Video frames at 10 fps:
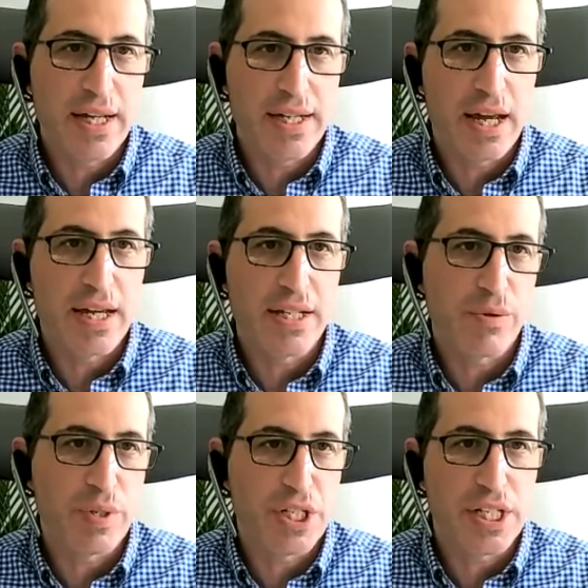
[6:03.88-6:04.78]
days,
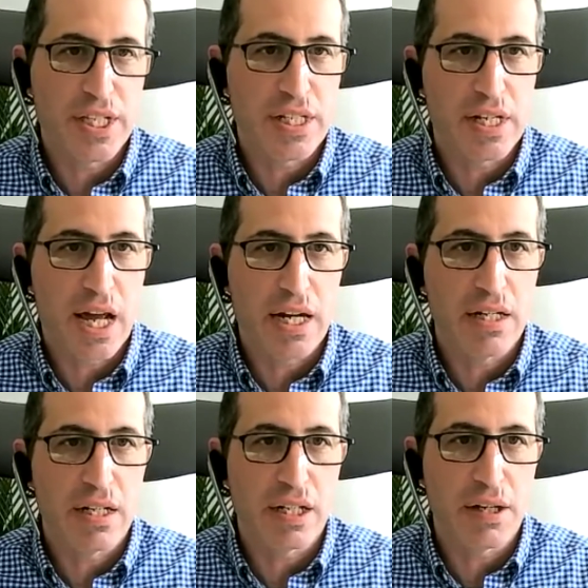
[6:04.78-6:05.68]
which is the
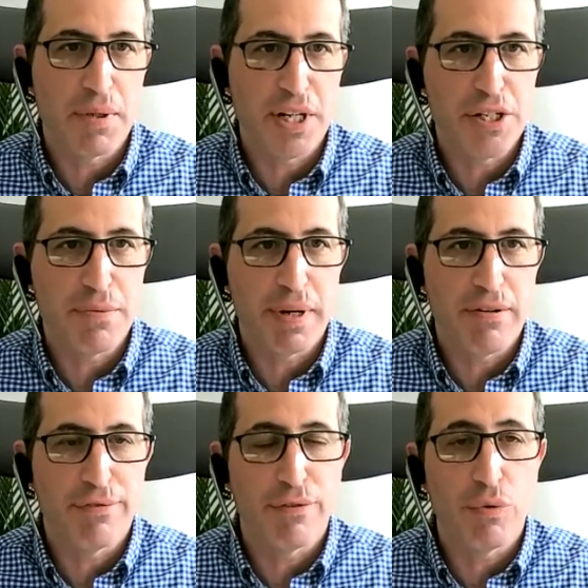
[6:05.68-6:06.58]
standard completion period for
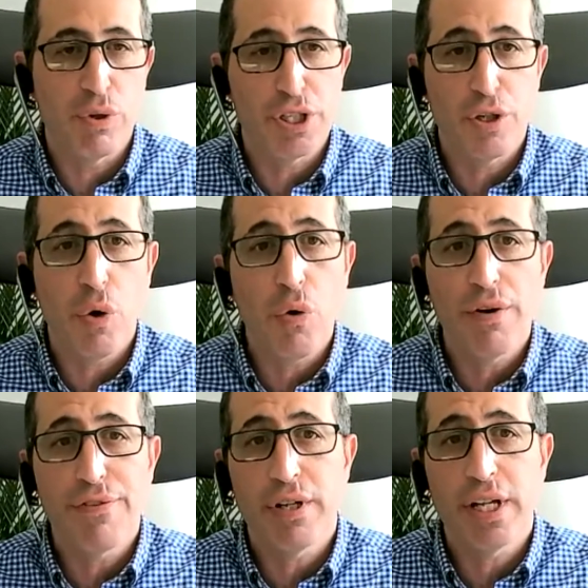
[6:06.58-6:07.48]
an auction, or if you
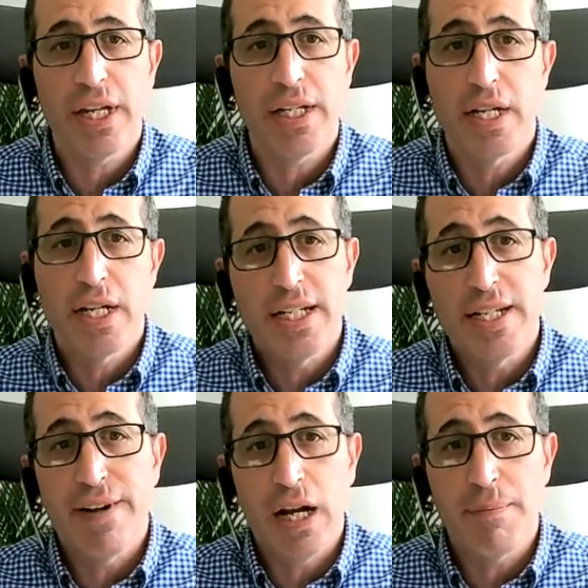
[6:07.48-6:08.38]
need
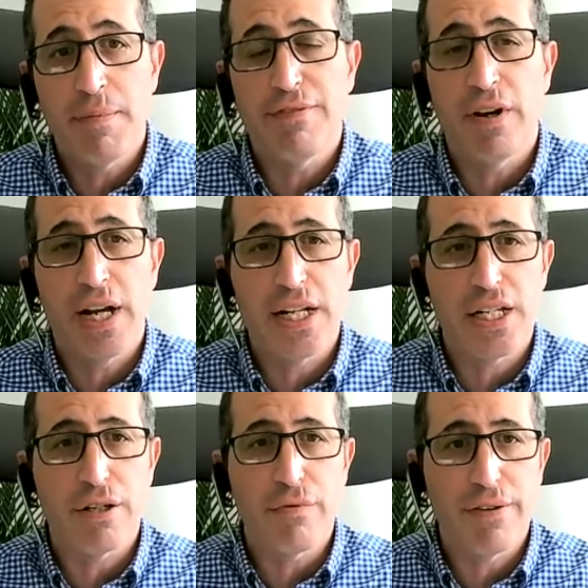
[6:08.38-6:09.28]
development finance to
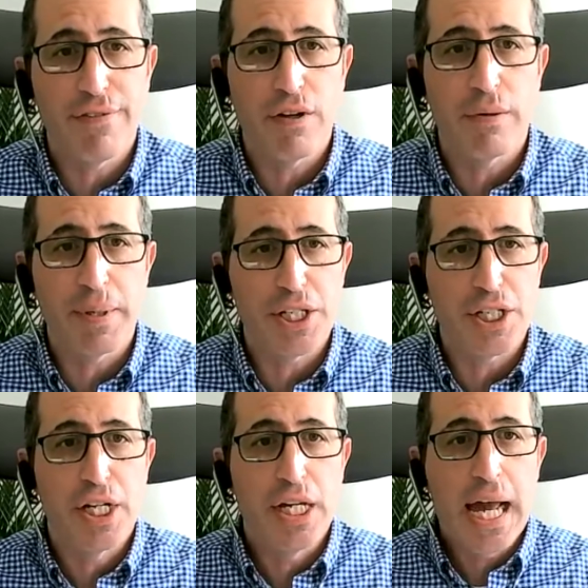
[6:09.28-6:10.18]
refurbish,
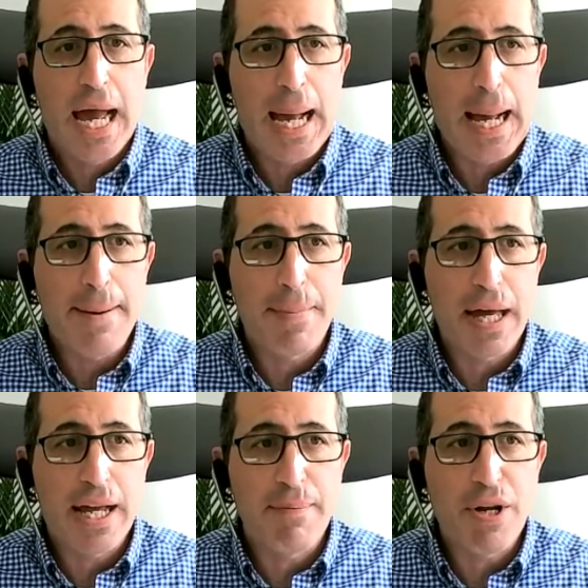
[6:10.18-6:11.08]

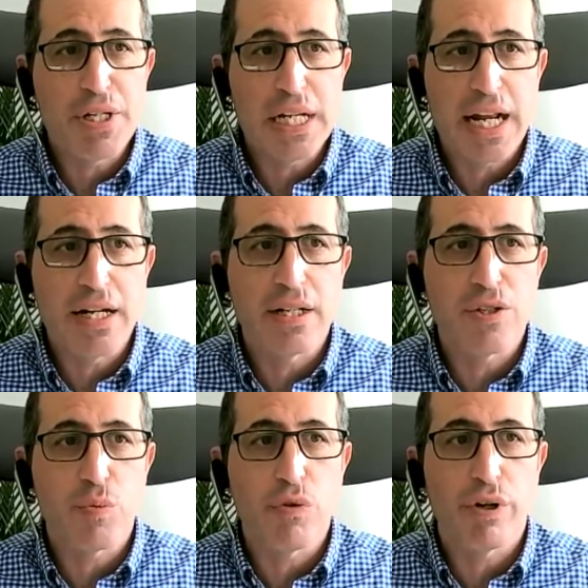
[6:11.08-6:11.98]
most lenders
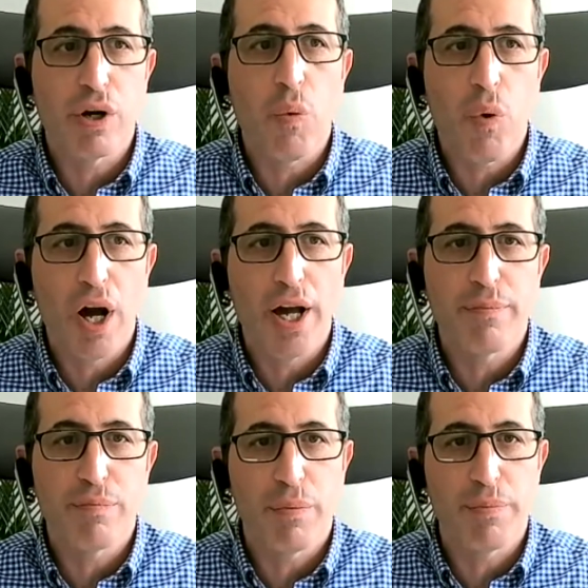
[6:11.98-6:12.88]
will require the
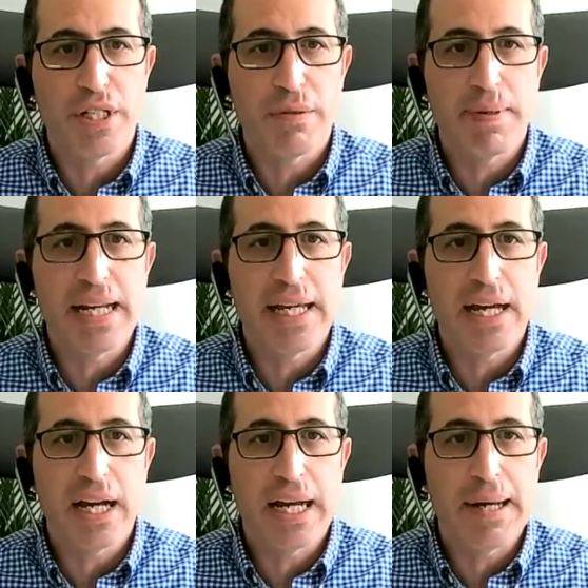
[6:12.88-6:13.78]
property to be
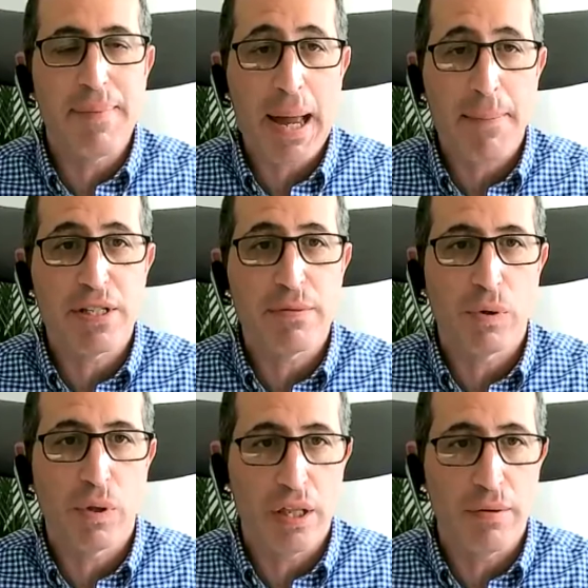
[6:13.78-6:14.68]
habitable
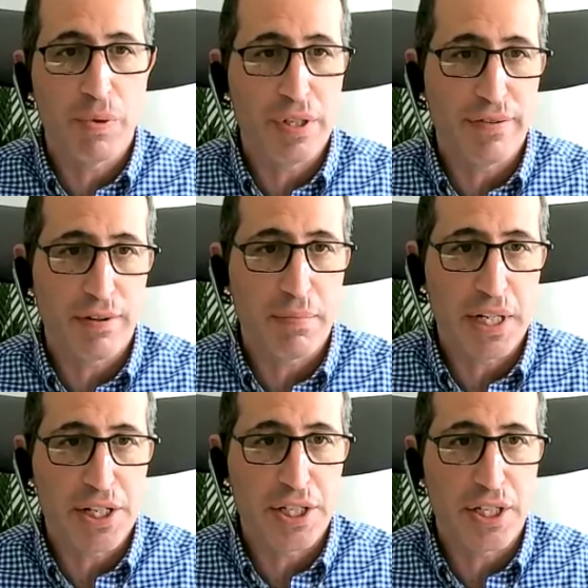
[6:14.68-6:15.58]
at the point of
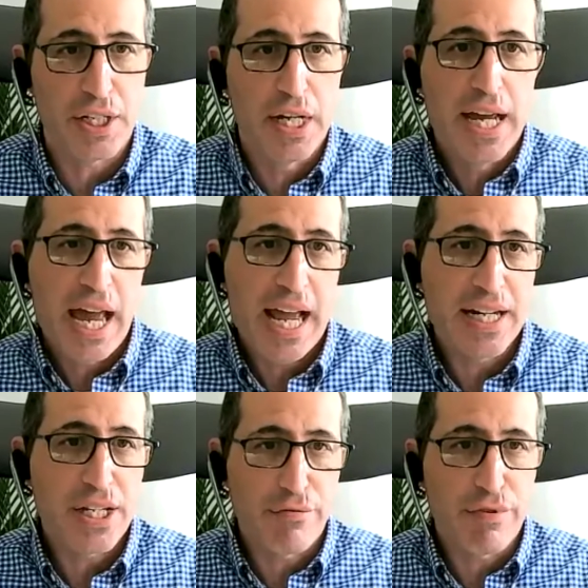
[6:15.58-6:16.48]
completion, hence
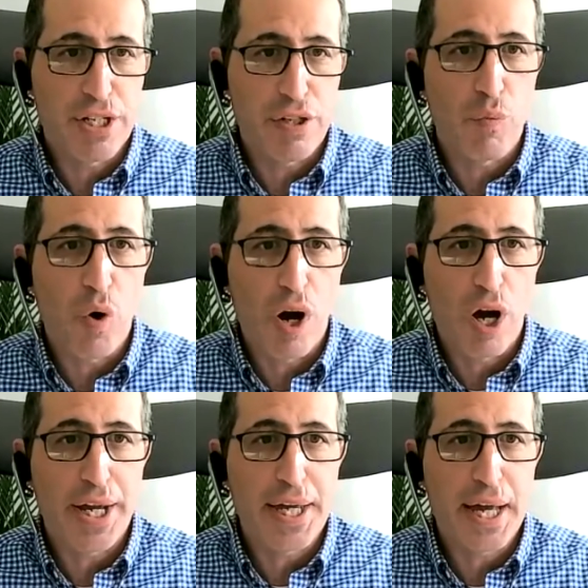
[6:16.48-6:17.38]
the reason why
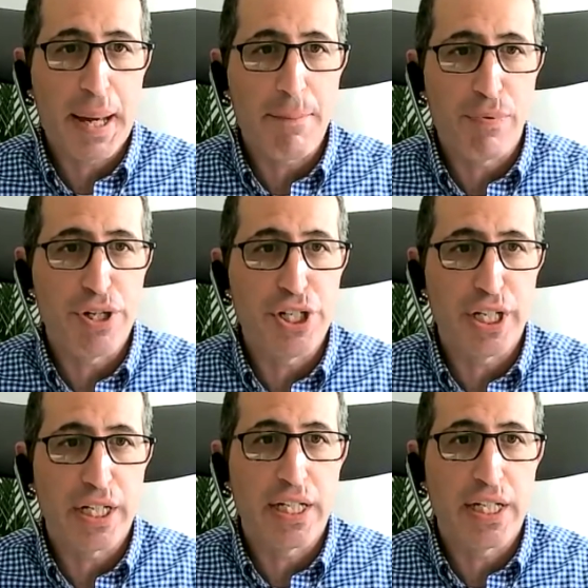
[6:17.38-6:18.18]
bridging